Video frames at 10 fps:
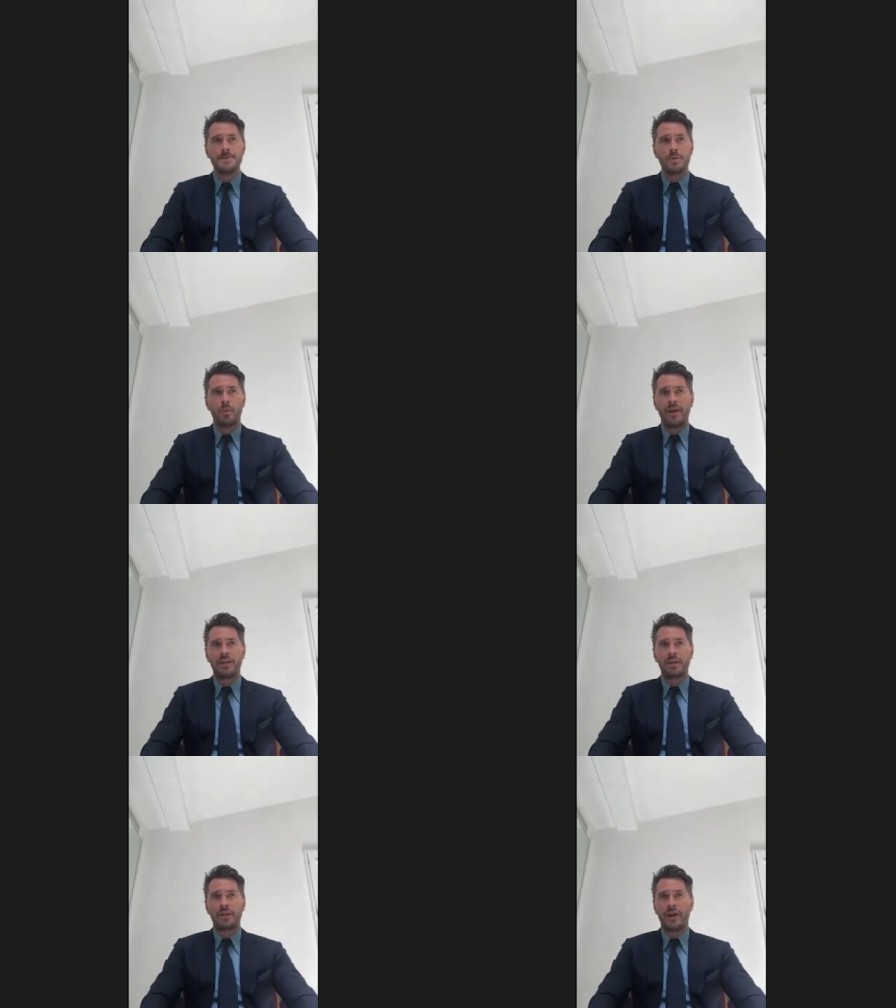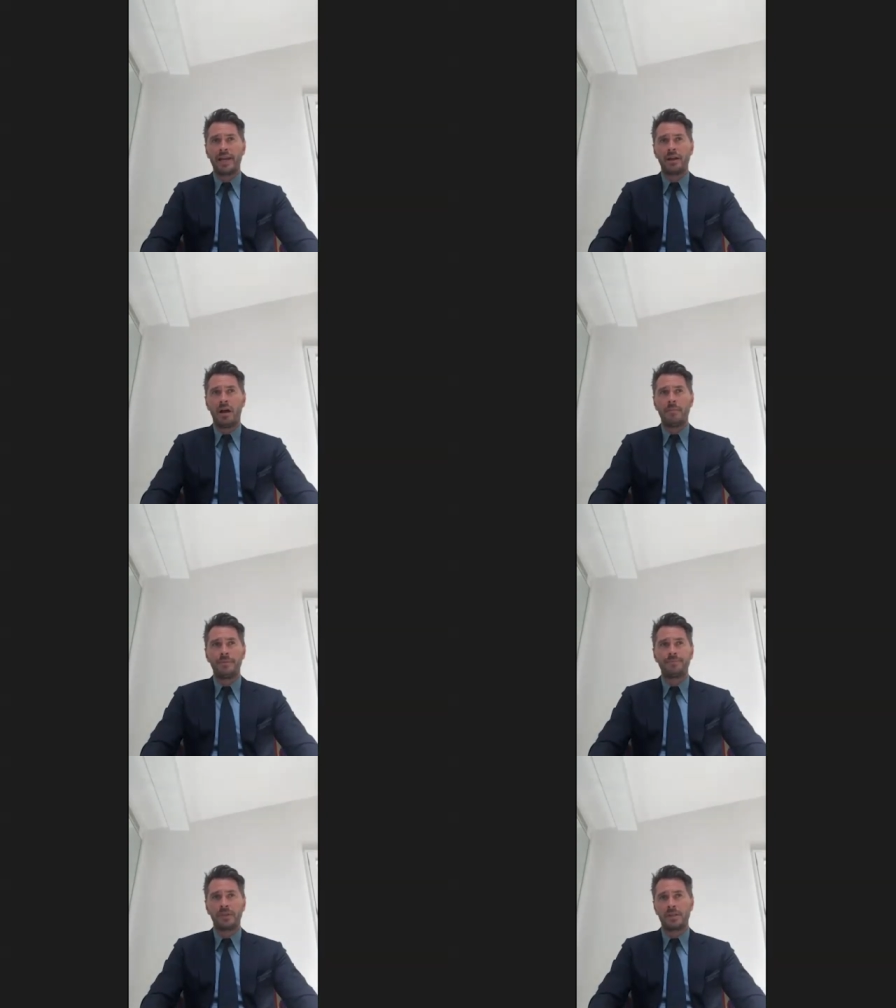wearing a great
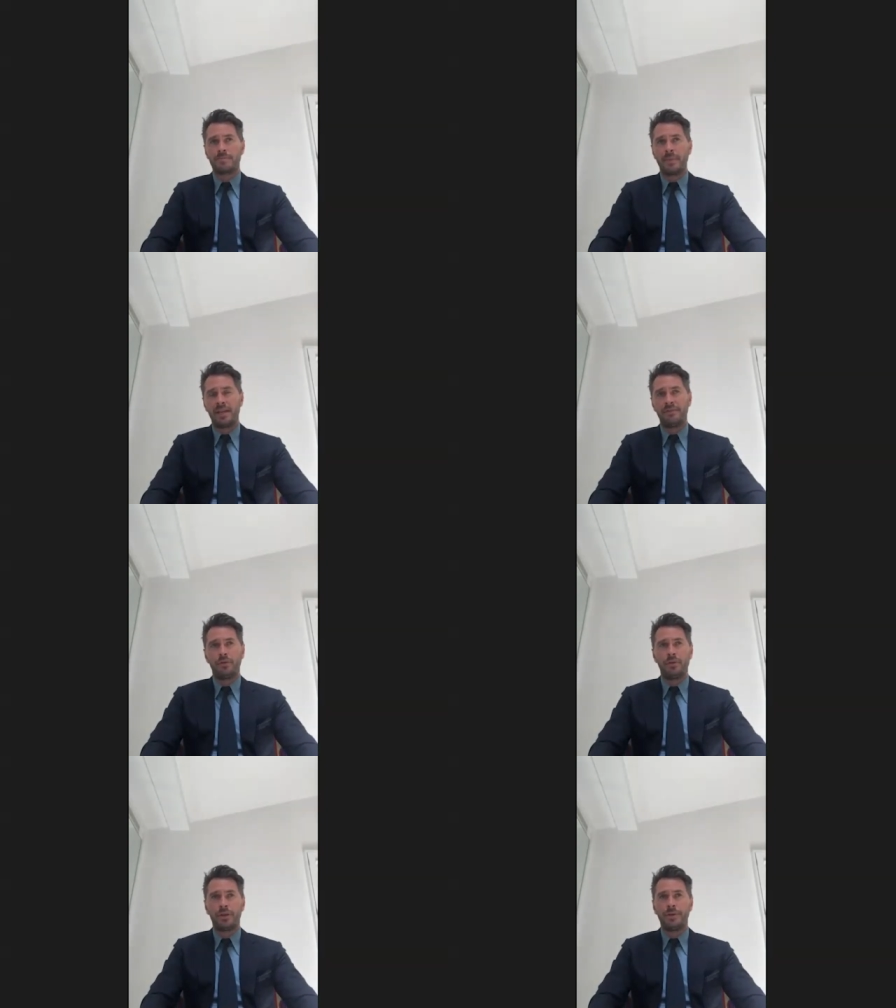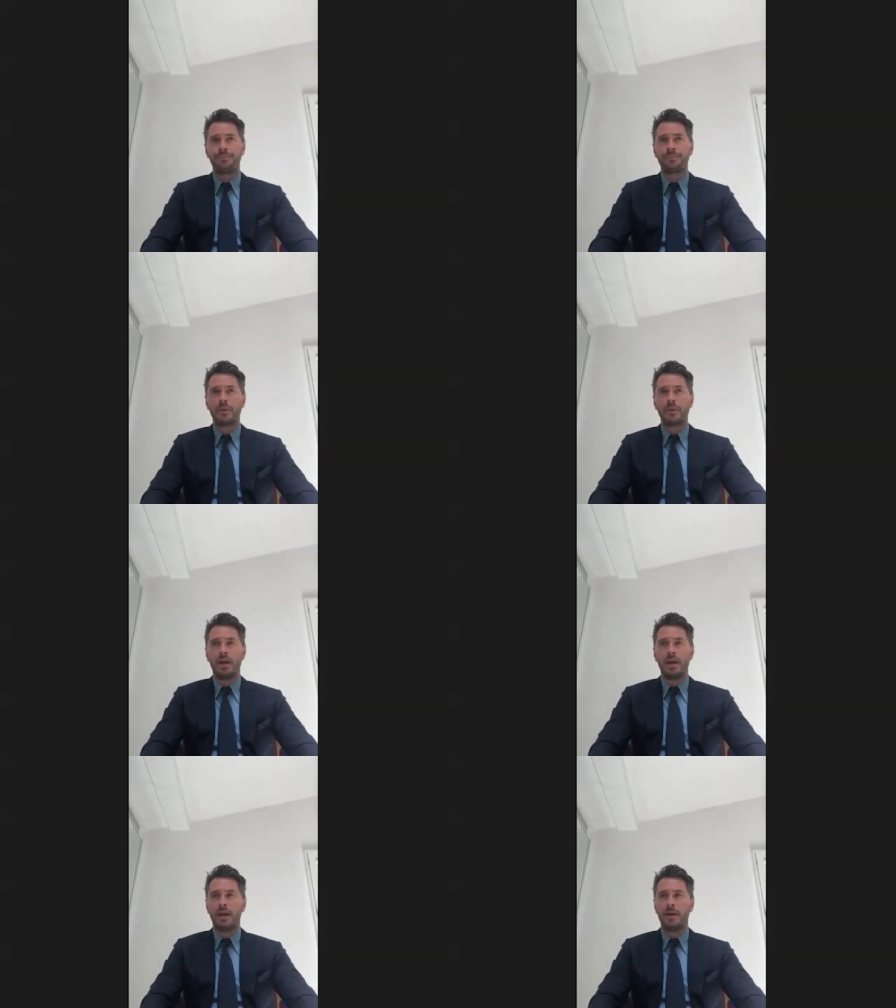garment that's made for you,
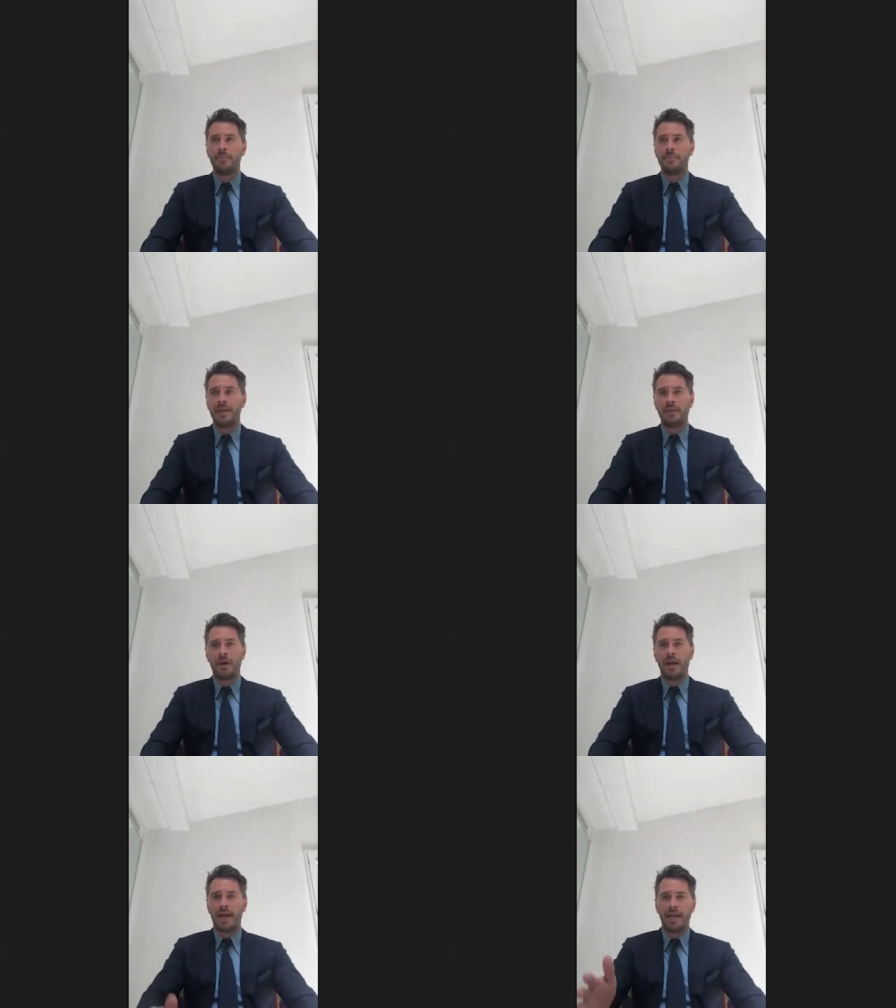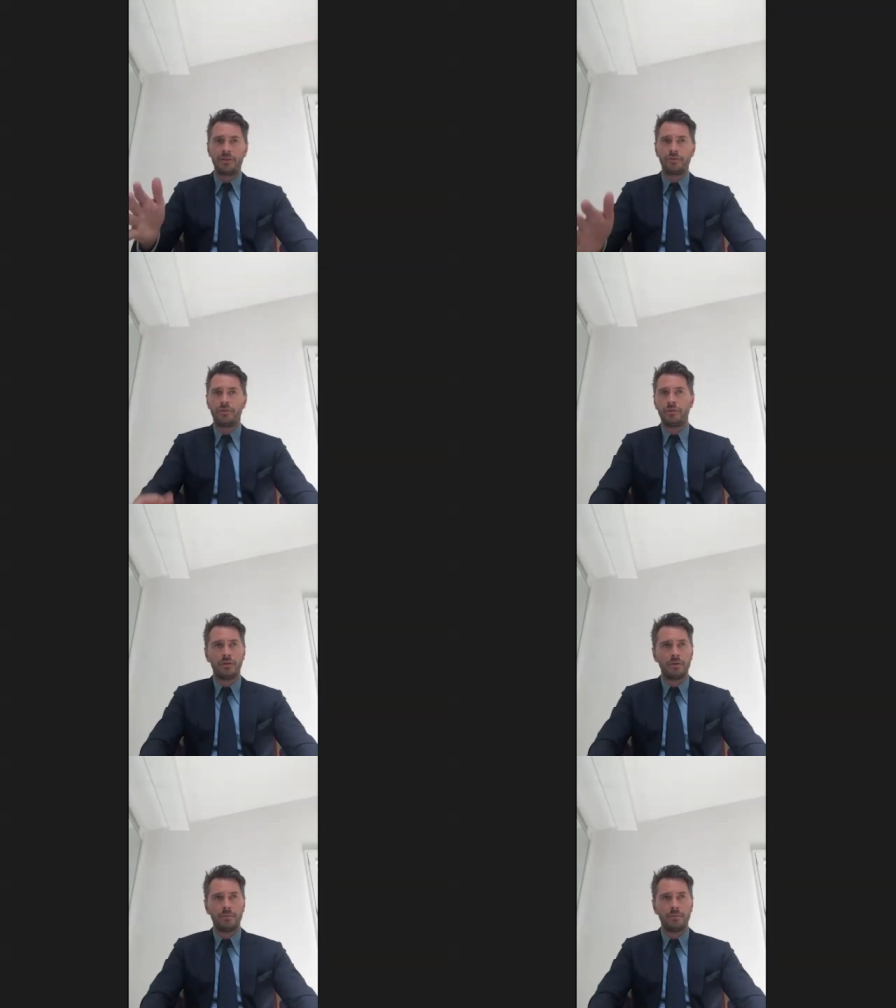either by hand
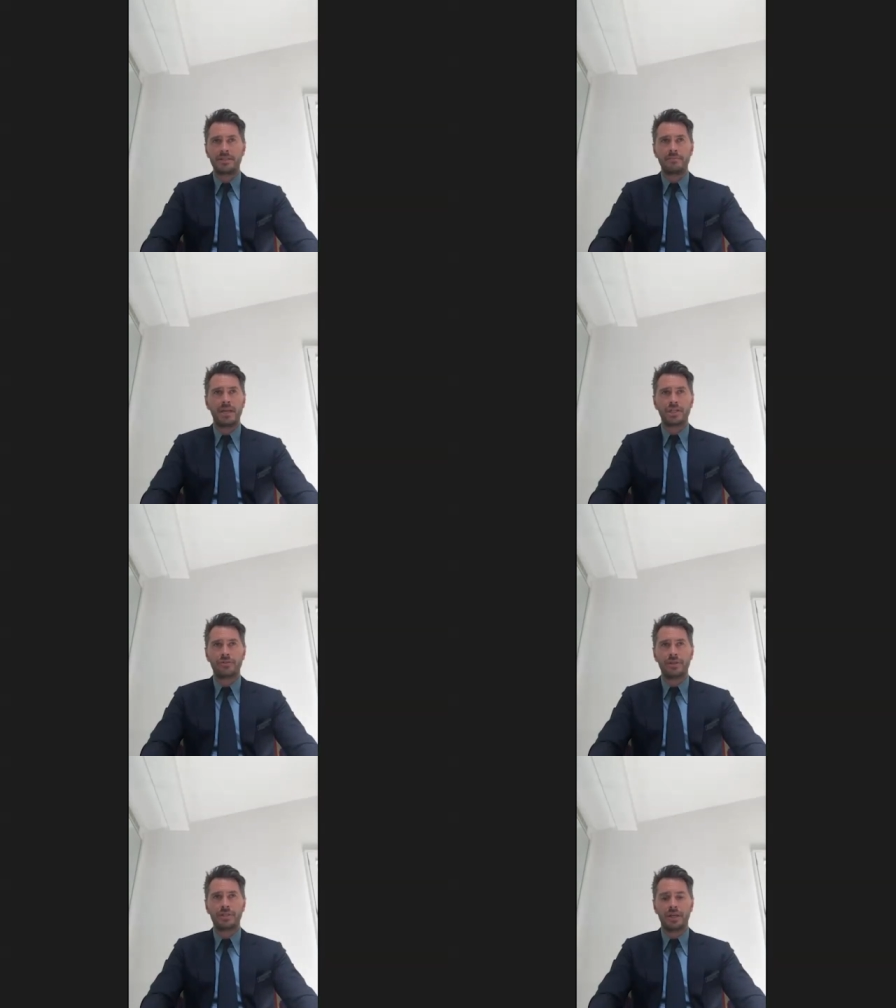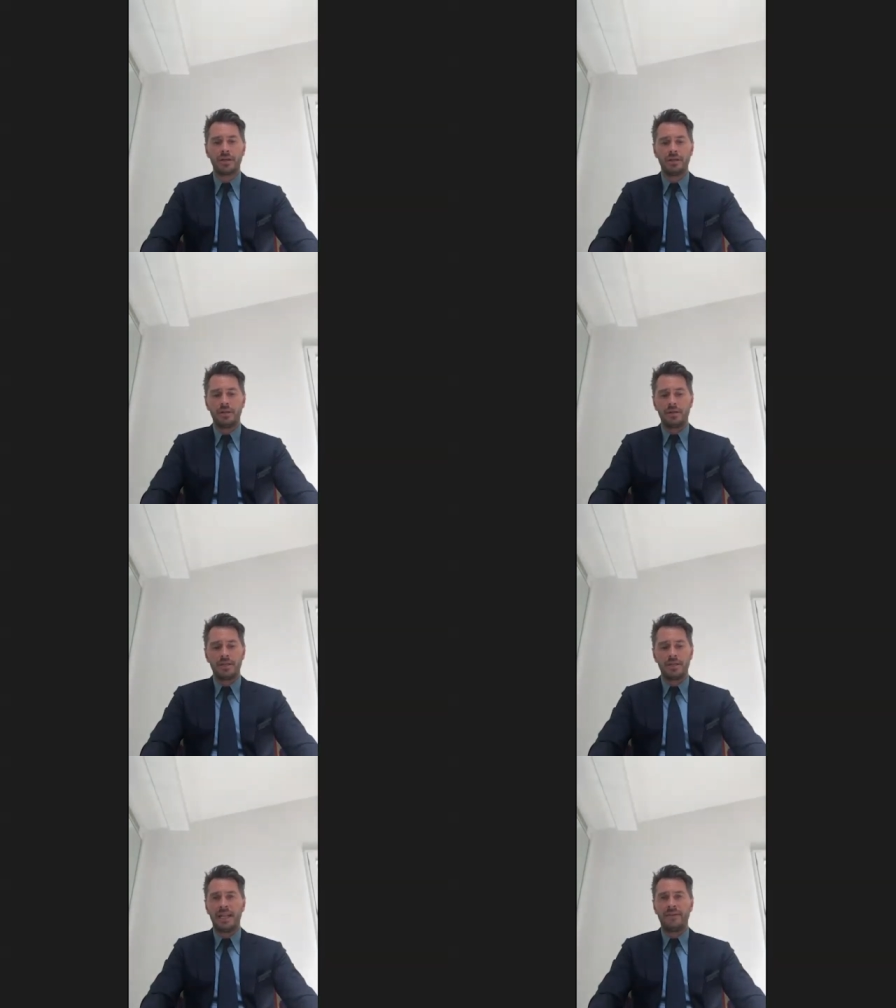or made to measure, is a
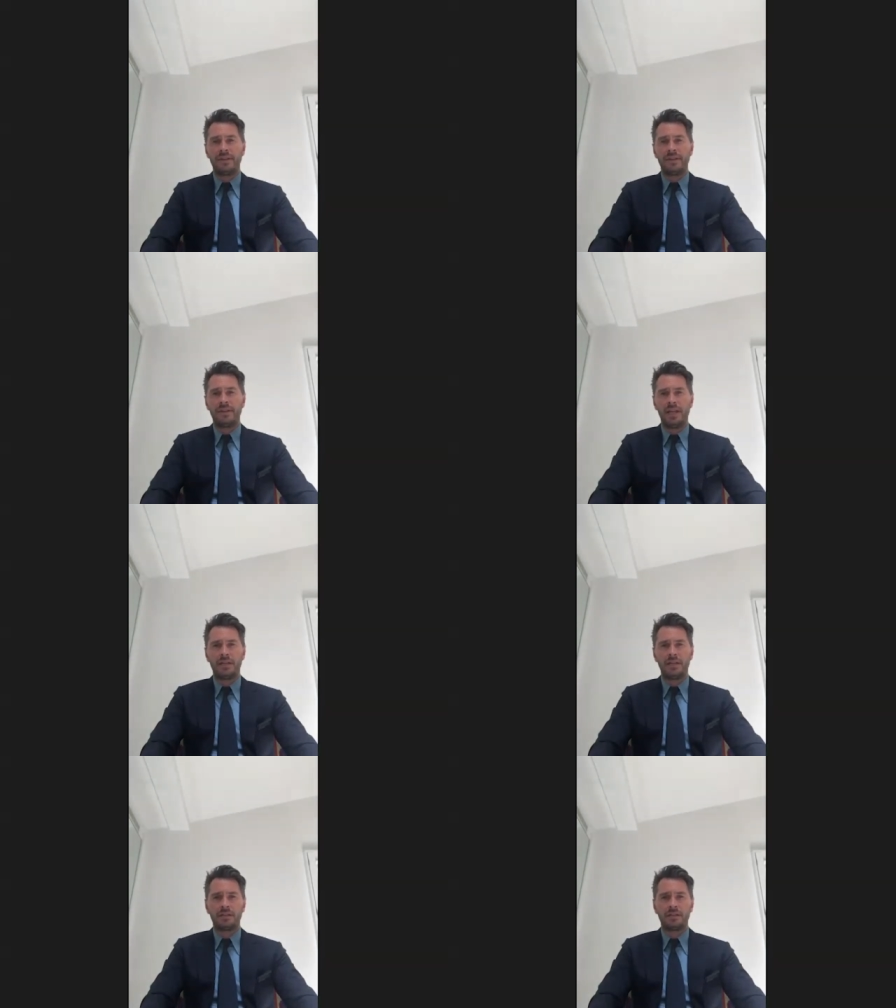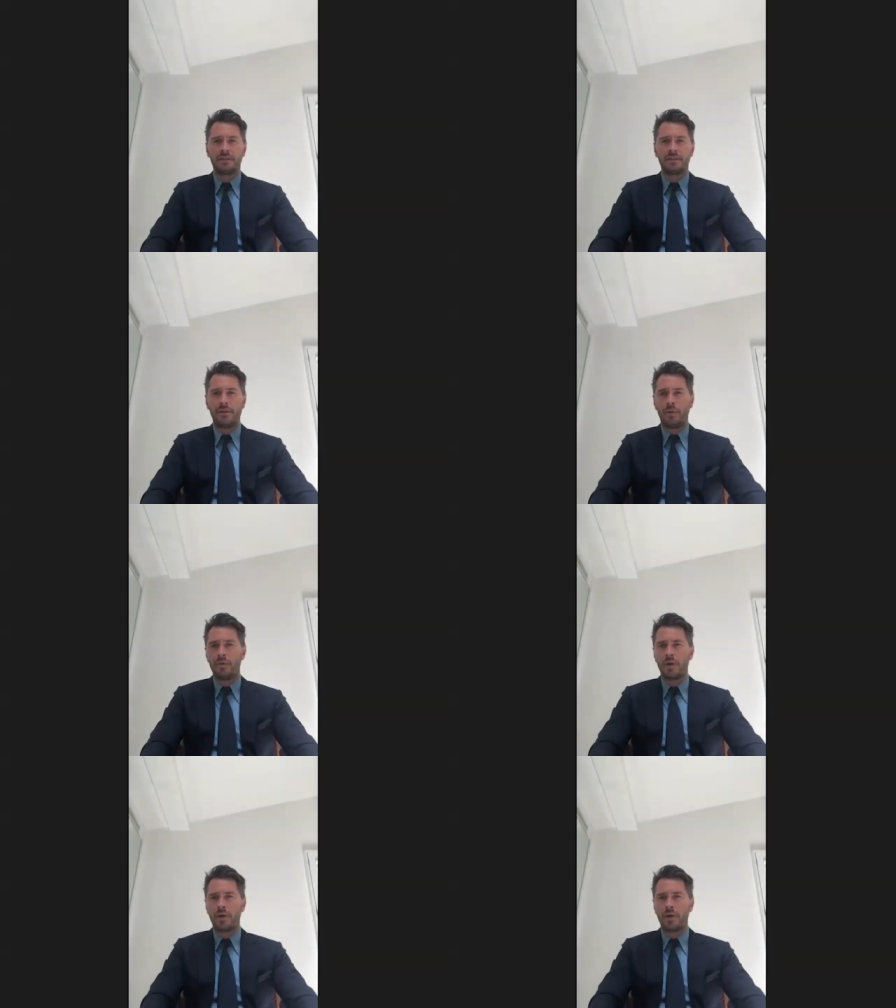lovely feeling, and that
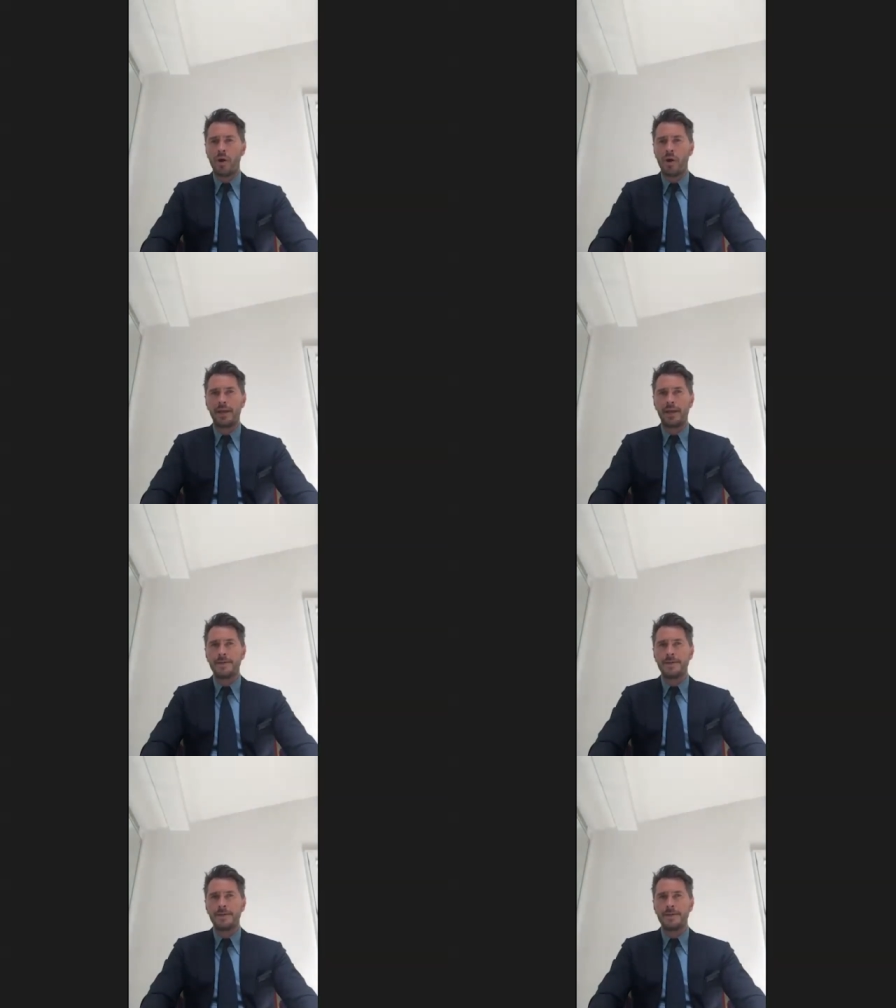won't go away.